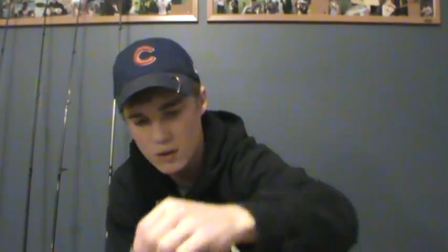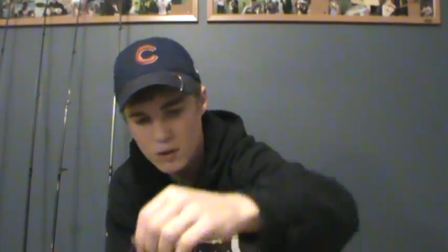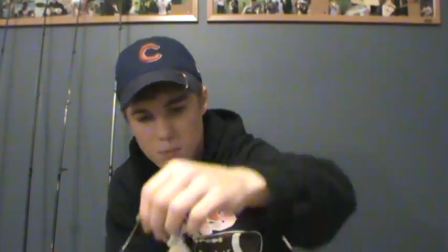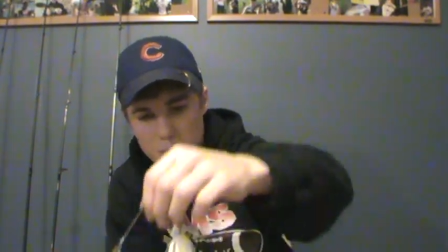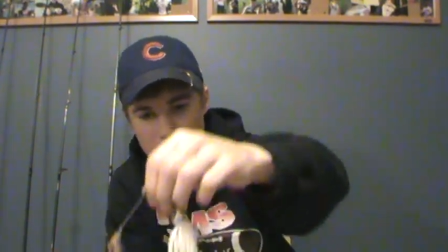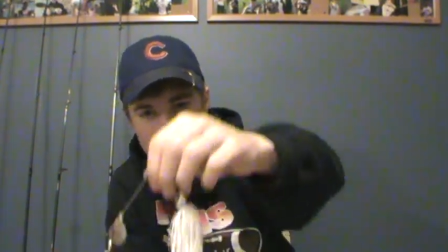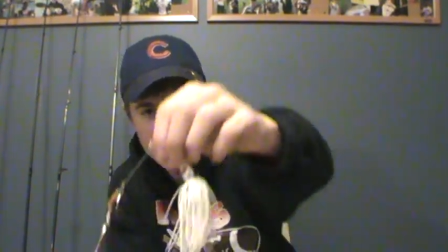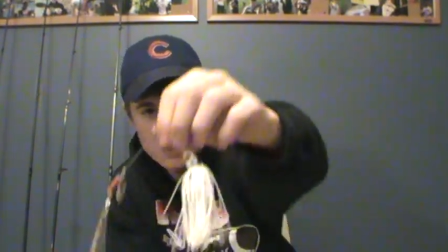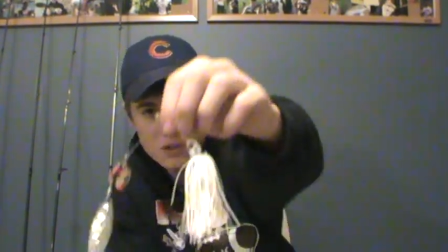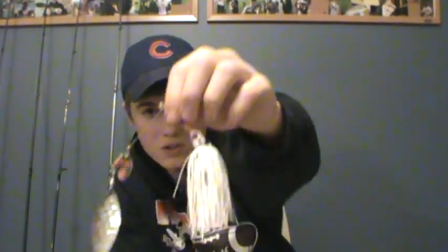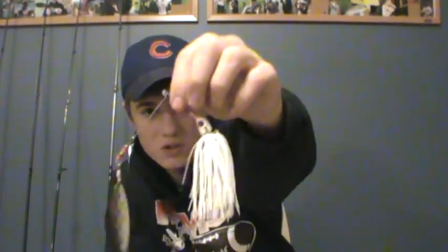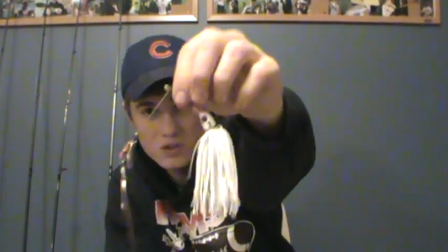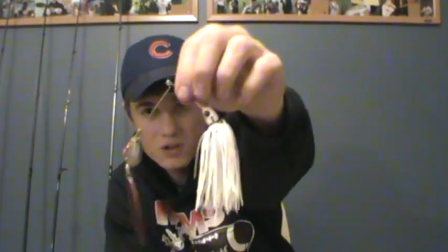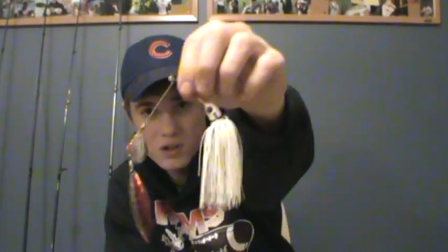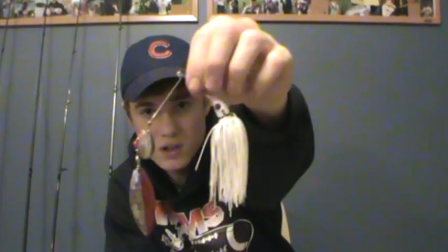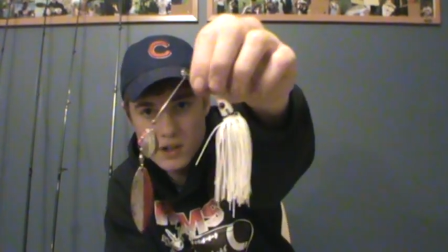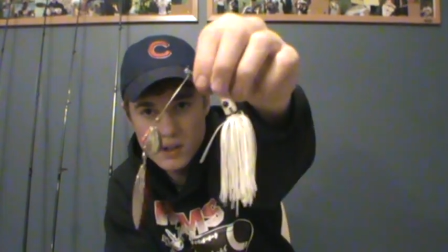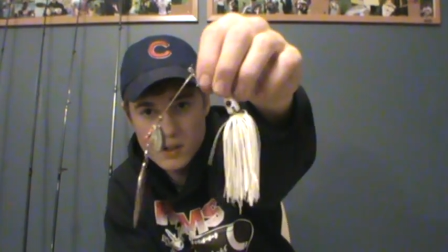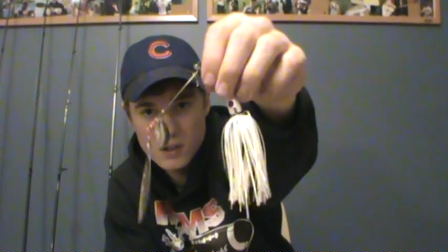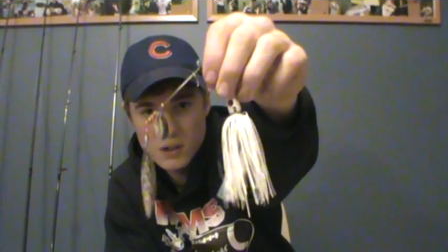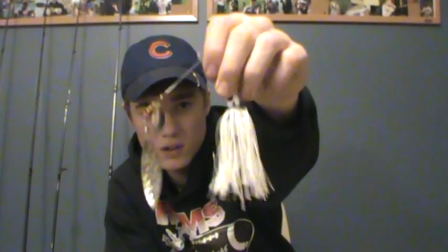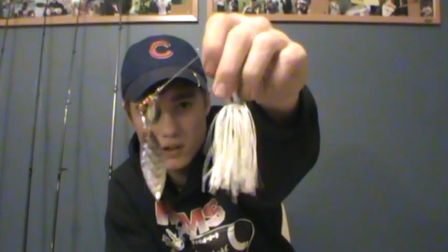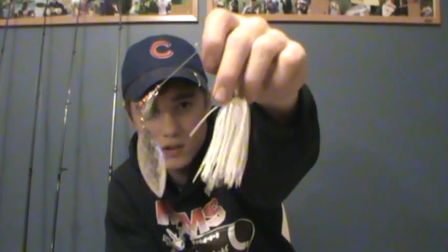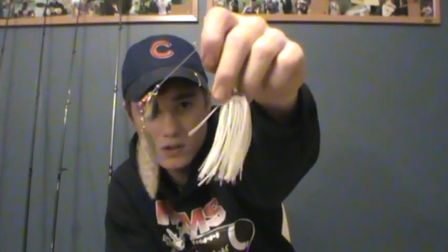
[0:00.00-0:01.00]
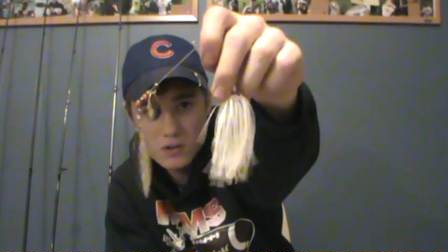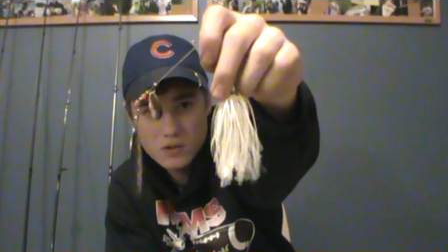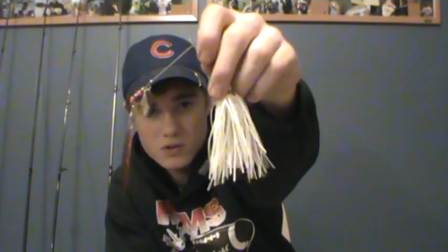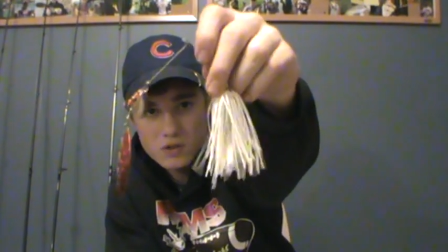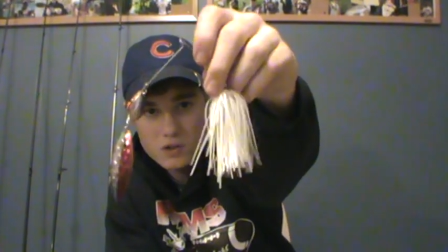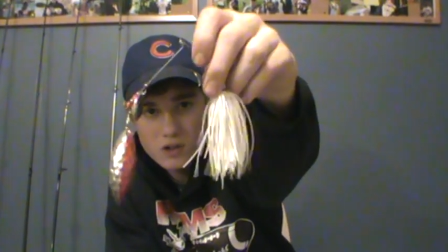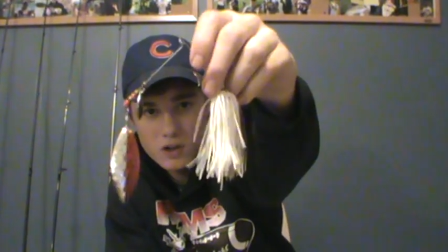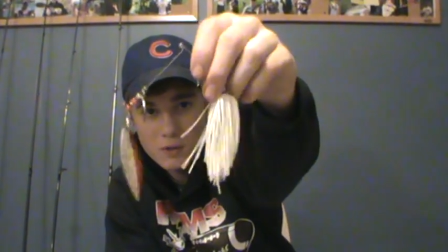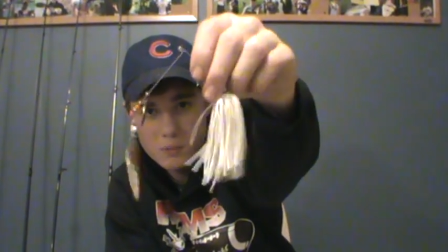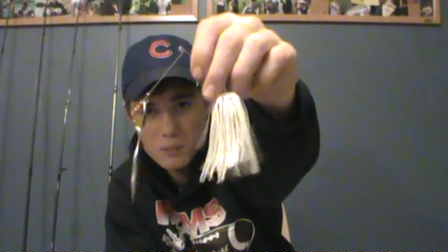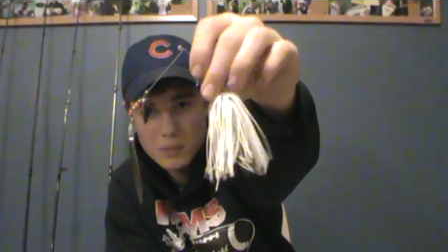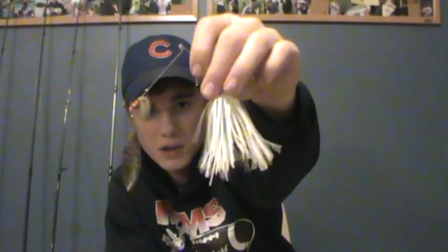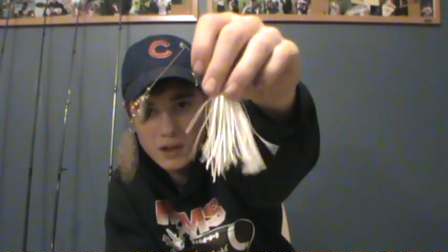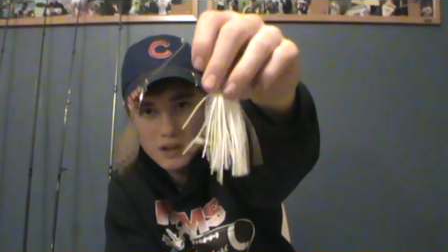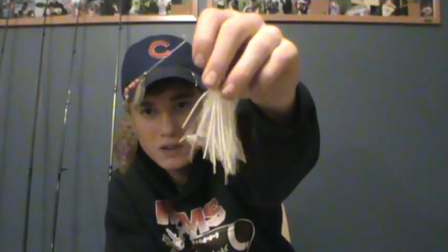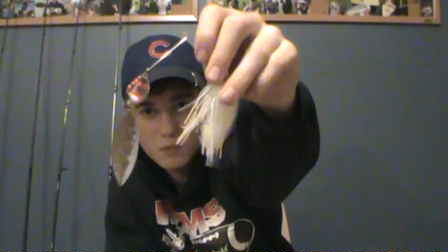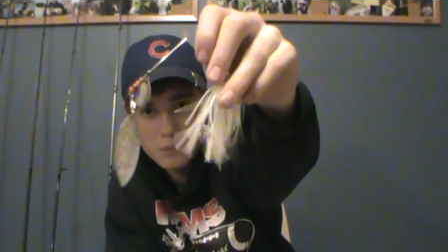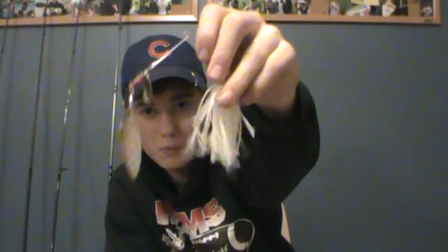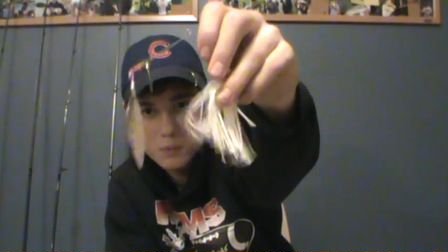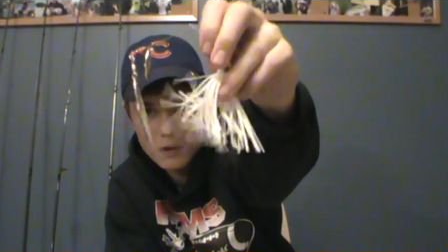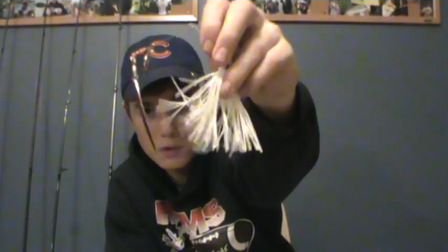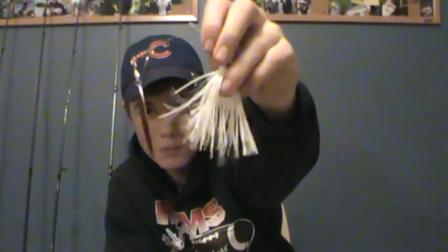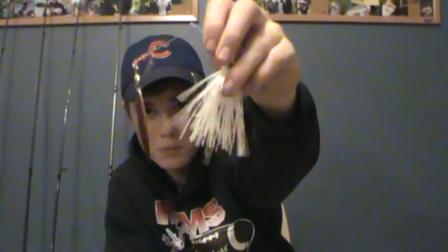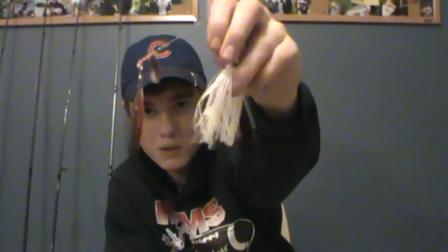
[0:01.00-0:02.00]
Mega Strike, strike back
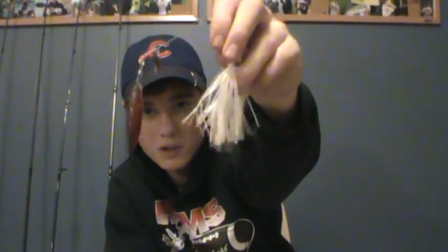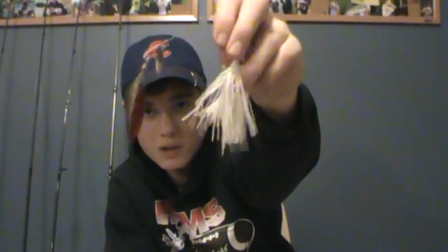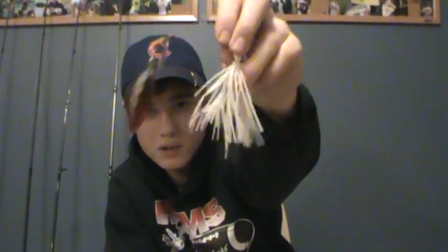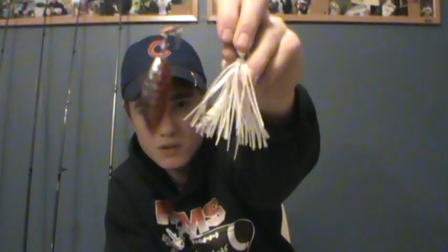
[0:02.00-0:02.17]
spinner bait.